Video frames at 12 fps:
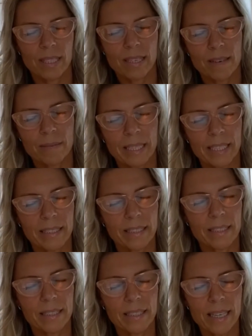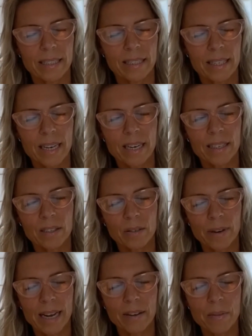And begin to center and
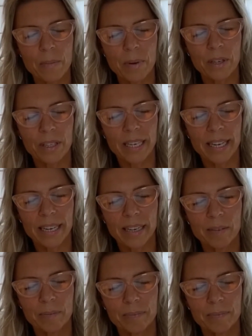ground the body.